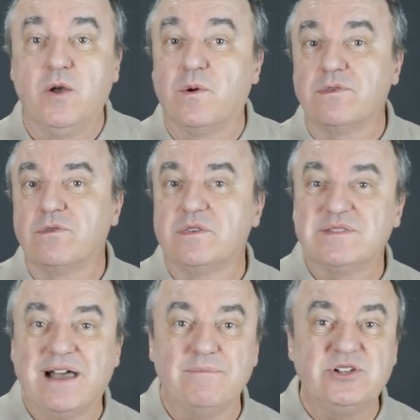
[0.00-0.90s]
Whether the
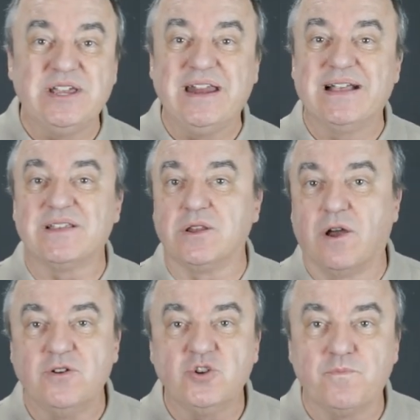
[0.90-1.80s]
slot machine has a
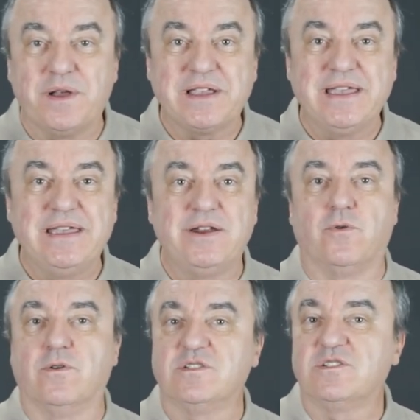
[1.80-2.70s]
larger bucket or a